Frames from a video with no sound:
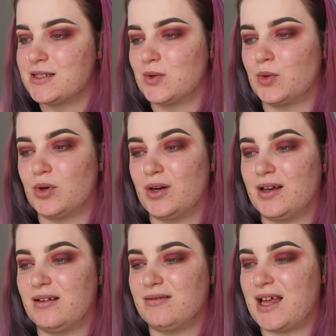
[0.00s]

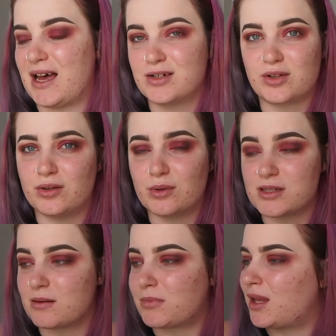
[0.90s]
or lash glue or
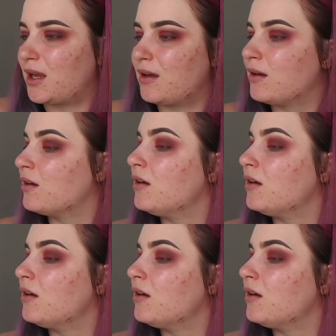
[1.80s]
something.